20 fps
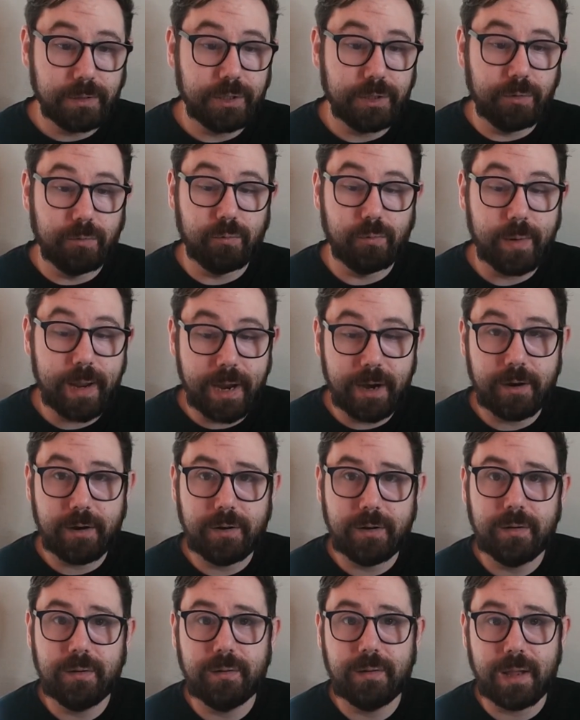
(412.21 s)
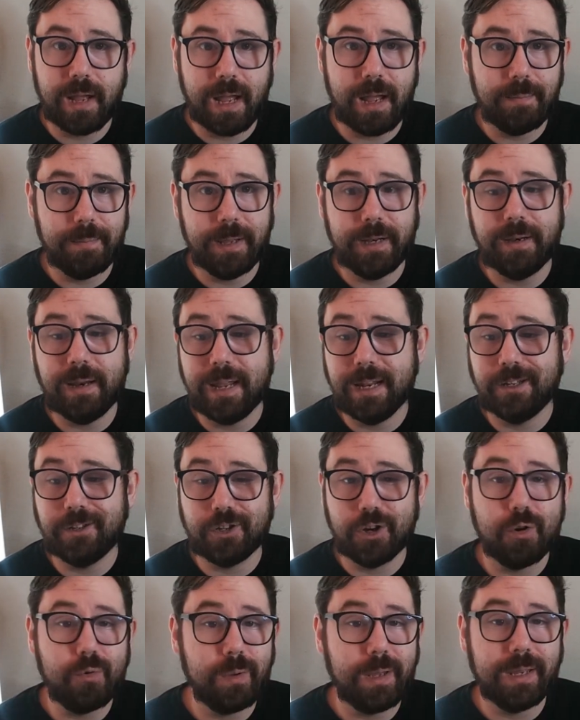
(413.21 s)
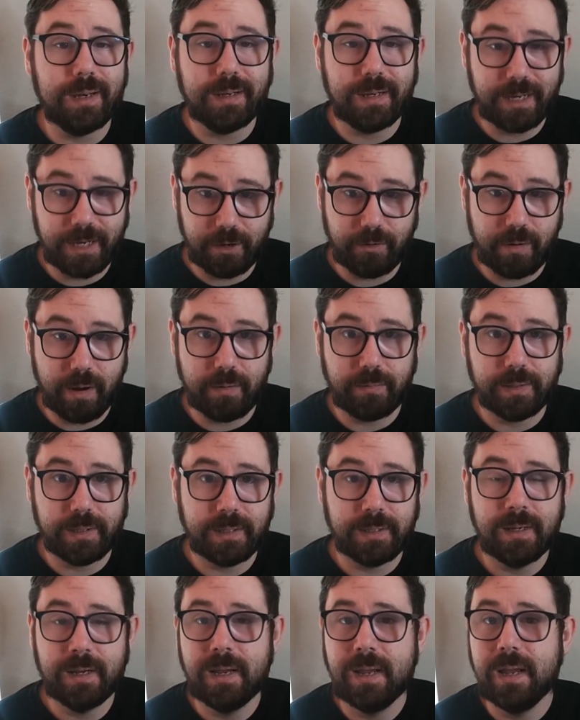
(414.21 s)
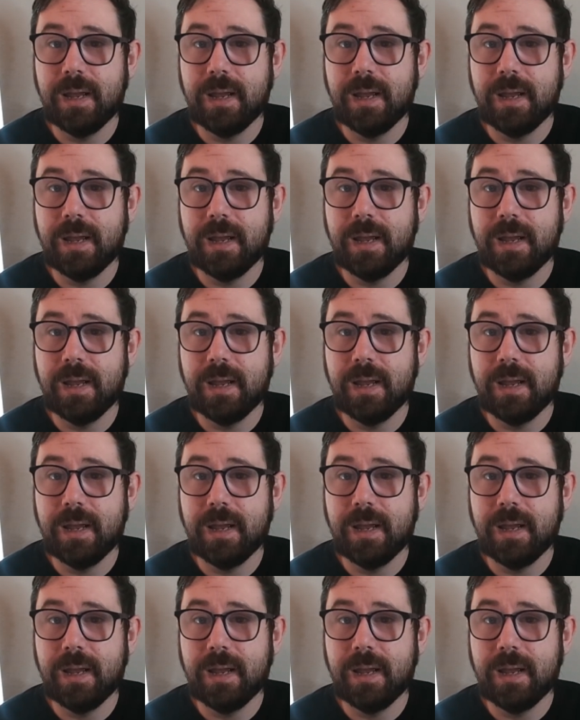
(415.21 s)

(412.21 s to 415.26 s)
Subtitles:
So rare, common, and token heroes.